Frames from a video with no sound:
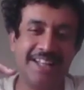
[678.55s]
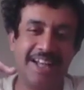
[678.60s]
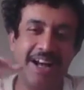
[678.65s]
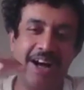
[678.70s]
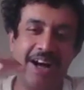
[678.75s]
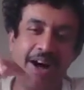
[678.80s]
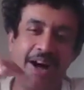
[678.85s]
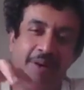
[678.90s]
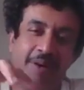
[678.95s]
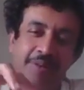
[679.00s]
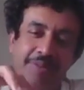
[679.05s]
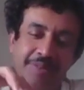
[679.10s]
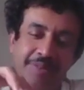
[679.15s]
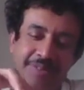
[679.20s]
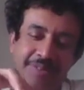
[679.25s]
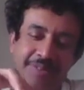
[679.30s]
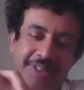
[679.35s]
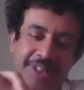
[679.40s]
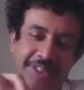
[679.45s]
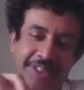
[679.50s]
how
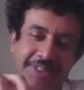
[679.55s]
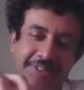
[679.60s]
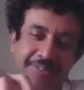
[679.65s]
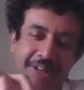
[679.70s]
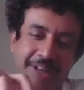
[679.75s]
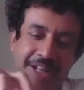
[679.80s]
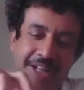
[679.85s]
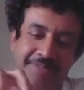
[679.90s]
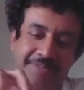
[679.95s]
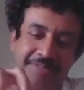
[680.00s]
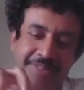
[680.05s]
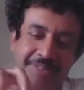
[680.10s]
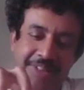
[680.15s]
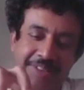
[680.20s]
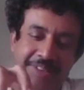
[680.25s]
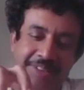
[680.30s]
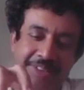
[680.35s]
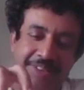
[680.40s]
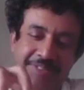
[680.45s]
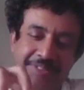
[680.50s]
35
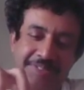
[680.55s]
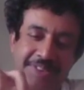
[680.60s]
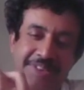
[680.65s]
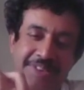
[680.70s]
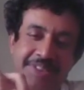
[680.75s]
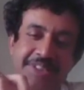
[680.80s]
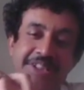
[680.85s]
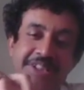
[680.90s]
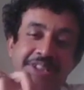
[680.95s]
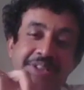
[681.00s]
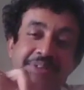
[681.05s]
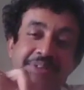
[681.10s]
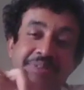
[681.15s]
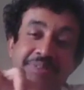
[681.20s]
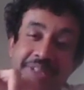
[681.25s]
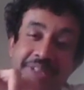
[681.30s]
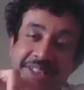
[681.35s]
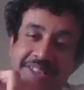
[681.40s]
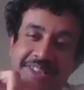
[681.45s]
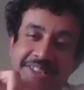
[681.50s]
different
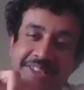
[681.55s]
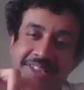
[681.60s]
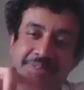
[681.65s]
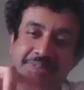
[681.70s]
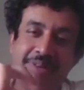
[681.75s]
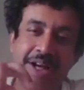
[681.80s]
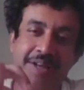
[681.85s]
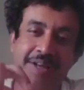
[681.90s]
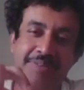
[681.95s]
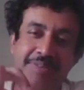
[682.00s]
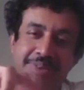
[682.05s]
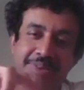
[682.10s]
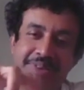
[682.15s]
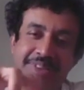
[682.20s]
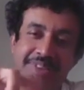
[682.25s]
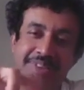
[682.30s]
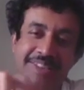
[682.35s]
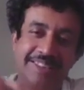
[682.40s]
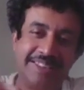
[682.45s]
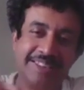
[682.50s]
units you have to
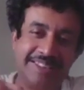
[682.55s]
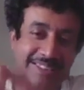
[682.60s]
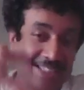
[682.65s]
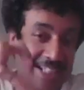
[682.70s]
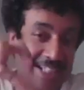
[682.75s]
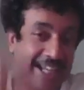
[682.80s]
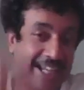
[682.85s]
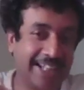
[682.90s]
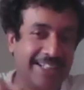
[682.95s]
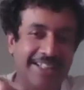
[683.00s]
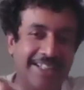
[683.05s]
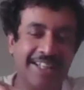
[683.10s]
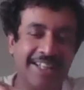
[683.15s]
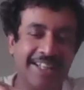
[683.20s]
uh, take